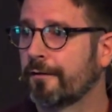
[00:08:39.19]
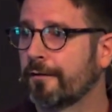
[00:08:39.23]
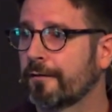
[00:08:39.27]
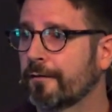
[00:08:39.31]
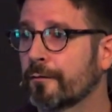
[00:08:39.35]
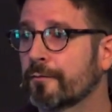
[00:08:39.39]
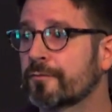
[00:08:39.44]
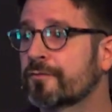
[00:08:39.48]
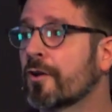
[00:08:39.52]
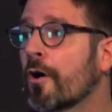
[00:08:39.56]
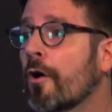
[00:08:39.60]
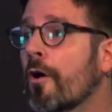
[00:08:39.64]

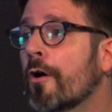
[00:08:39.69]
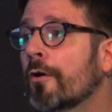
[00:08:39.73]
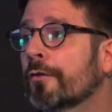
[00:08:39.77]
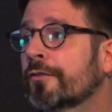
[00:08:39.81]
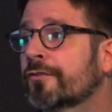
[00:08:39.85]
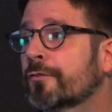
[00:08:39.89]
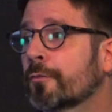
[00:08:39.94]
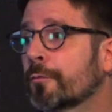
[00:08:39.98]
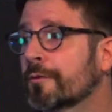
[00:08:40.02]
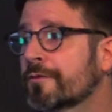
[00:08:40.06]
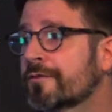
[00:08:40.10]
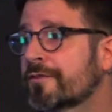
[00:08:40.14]
There's all
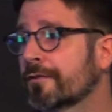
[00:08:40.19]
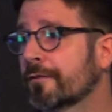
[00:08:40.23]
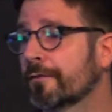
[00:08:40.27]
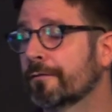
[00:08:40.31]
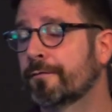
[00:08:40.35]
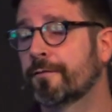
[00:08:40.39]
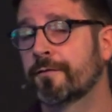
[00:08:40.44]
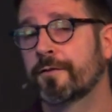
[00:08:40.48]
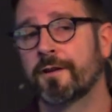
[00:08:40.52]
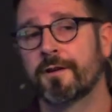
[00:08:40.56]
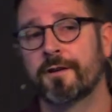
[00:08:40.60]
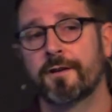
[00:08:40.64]
sorts
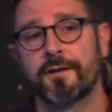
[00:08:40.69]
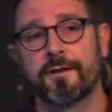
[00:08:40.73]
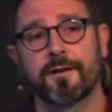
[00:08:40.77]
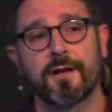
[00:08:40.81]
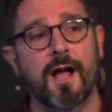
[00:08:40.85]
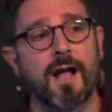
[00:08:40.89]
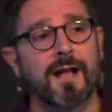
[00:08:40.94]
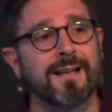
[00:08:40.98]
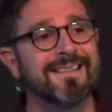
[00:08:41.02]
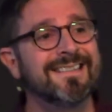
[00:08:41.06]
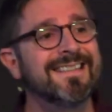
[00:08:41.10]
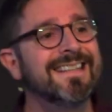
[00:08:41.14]
of
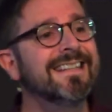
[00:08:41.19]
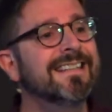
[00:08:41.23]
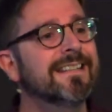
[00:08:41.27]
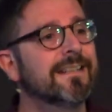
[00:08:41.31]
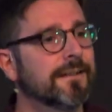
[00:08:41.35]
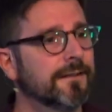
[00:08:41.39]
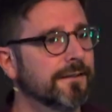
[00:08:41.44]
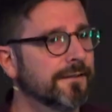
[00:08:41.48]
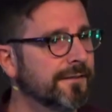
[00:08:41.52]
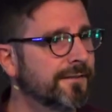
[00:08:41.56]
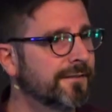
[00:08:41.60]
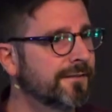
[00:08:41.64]

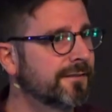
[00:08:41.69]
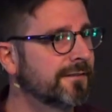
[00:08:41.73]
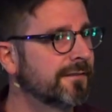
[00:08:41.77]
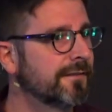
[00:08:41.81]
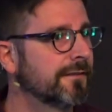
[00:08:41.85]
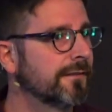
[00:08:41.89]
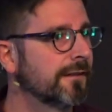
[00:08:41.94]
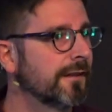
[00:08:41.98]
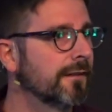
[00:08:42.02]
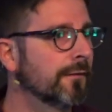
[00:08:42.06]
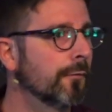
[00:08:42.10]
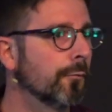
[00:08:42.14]
ideas
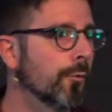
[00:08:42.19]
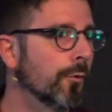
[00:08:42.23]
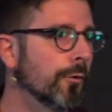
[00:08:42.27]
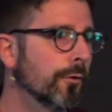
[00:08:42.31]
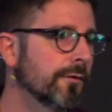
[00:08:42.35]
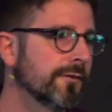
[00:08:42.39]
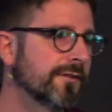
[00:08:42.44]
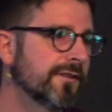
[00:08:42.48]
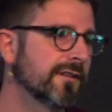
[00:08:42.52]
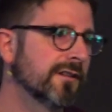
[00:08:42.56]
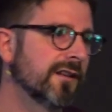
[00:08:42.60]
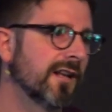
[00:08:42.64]
in the
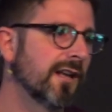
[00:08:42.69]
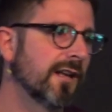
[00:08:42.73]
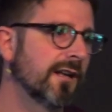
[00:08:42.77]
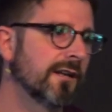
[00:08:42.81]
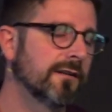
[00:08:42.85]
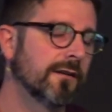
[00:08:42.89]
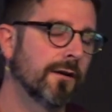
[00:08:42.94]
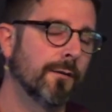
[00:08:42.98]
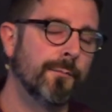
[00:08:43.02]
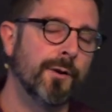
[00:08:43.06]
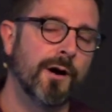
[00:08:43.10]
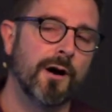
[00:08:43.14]
world
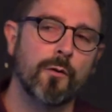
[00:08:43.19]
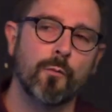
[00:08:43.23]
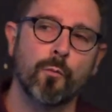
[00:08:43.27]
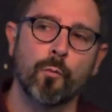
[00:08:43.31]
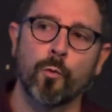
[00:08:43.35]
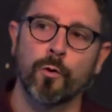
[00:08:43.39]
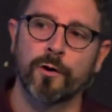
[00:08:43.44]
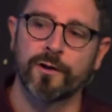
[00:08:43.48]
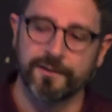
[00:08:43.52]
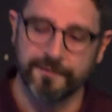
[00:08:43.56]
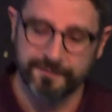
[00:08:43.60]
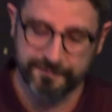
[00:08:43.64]
today about
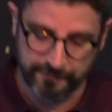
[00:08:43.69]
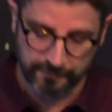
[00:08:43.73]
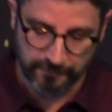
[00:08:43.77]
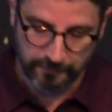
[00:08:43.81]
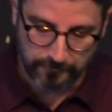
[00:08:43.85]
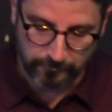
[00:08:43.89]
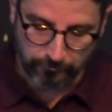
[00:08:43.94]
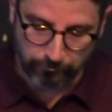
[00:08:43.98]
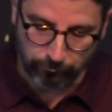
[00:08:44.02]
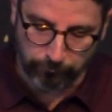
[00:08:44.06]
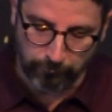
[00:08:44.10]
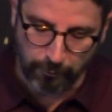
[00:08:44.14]
what is
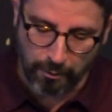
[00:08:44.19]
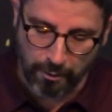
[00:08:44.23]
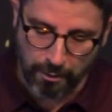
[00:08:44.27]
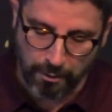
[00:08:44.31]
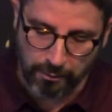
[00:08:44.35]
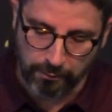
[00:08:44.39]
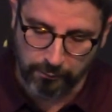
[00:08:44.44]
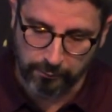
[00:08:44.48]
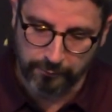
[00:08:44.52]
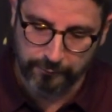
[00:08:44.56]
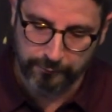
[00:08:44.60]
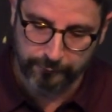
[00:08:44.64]

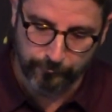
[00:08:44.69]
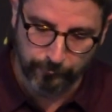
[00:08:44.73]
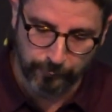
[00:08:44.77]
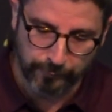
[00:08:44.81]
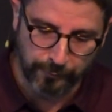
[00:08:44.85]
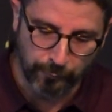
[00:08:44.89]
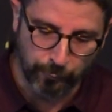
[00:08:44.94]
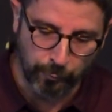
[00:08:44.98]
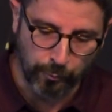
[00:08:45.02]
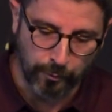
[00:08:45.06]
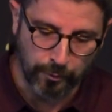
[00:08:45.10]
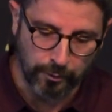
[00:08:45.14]
wrong with
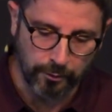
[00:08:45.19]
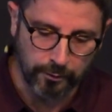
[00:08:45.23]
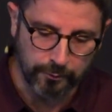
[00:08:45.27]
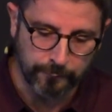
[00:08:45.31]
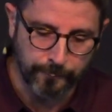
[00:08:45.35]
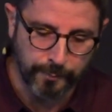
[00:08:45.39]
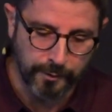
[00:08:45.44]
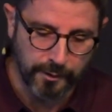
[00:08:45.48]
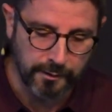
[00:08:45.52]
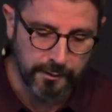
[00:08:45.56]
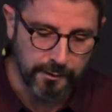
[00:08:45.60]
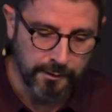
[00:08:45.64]
the
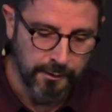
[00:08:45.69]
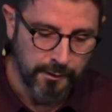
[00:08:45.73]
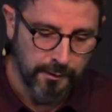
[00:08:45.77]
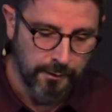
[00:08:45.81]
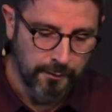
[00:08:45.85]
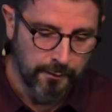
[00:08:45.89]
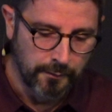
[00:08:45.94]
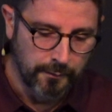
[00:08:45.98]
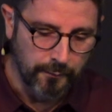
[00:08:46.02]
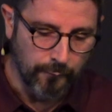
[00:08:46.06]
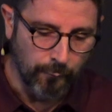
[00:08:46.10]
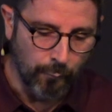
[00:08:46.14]
world, but
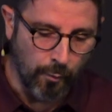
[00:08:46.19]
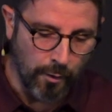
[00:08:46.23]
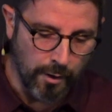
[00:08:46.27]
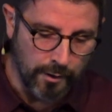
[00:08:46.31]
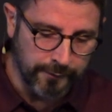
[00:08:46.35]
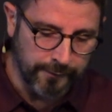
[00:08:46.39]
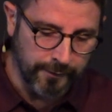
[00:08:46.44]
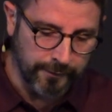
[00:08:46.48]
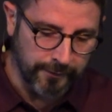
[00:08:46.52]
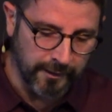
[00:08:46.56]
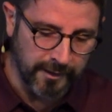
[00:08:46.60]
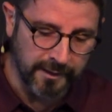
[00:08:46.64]

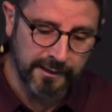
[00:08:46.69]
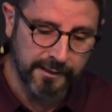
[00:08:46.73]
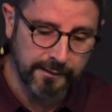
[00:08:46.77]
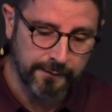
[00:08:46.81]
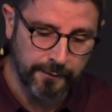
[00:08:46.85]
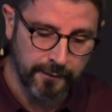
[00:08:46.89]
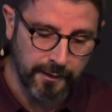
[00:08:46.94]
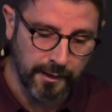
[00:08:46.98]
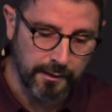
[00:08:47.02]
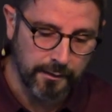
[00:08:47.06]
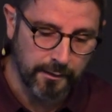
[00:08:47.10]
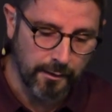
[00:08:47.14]
one thing
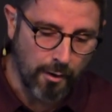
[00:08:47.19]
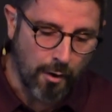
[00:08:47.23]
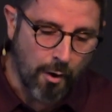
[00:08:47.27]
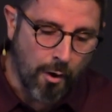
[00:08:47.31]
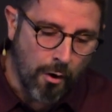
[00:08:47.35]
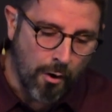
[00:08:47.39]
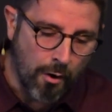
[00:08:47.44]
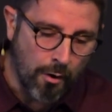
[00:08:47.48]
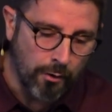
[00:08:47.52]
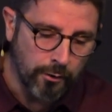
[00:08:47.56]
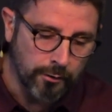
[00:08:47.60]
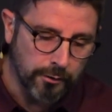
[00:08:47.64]
that
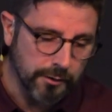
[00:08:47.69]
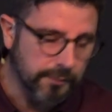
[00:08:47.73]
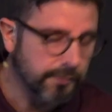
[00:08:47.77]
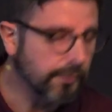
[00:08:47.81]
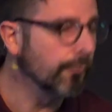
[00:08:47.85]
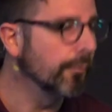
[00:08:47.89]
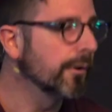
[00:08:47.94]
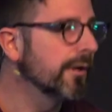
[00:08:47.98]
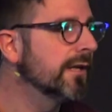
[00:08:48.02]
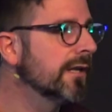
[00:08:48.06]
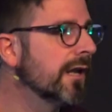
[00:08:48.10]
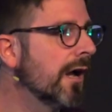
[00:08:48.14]
all
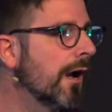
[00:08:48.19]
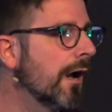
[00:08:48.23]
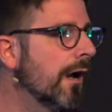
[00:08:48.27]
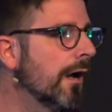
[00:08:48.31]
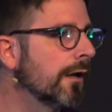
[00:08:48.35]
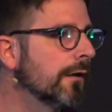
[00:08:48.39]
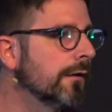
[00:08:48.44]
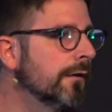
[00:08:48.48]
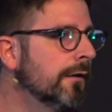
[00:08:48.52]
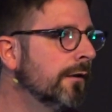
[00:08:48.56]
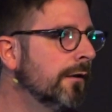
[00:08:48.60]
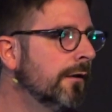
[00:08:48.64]
agree
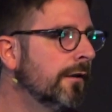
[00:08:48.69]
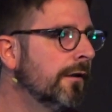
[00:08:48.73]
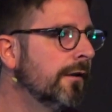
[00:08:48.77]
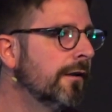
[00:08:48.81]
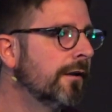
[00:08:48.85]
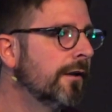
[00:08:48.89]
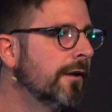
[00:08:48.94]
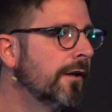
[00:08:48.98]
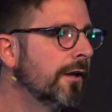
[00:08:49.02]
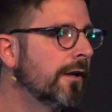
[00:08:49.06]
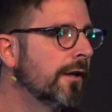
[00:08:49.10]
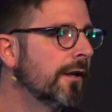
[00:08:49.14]
on
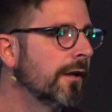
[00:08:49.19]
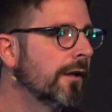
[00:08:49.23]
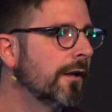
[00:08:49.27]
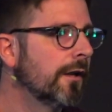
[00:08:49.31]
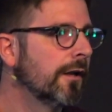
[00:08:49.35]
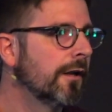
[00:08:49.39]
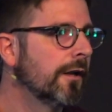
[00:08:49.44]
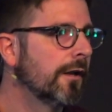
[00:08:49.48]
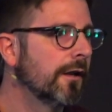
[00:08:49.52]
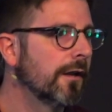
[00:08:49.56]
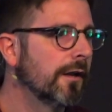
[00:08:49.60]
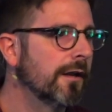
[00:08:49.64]

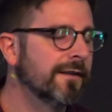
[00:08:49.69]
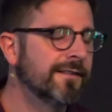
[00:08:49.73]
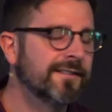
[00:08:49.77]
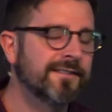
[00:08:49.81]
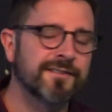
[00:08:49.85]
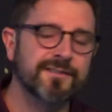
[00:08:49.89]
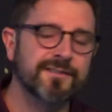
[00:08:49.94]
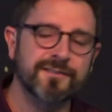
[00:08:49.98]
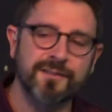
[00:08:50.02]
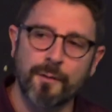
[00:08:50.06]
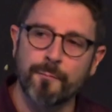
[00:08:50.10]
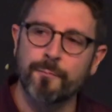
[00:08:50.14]
is
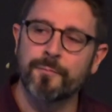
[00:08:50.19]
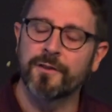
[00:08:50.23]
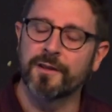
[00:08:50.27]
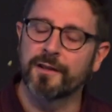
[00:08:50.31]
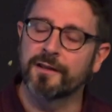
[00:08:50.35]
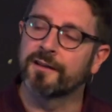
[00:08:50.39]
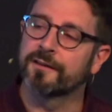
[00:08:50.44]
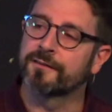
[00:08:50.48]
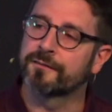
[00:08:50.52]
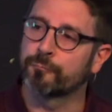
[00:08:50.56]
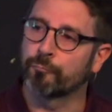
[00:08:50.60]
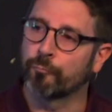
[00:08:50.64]

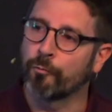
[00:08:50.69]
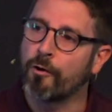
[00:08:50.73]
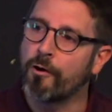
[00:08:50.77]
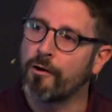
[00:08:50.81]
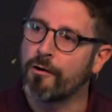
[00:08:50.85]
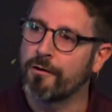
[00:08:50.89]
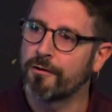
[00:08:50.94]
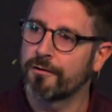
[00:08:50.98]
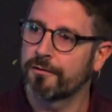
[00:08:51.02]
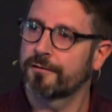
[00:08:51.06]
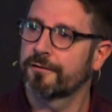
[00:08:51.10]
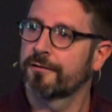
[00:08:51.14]
something is
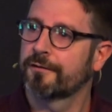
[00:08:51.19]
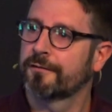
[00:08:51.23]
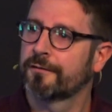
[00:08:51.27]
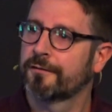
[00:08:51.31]
wrong.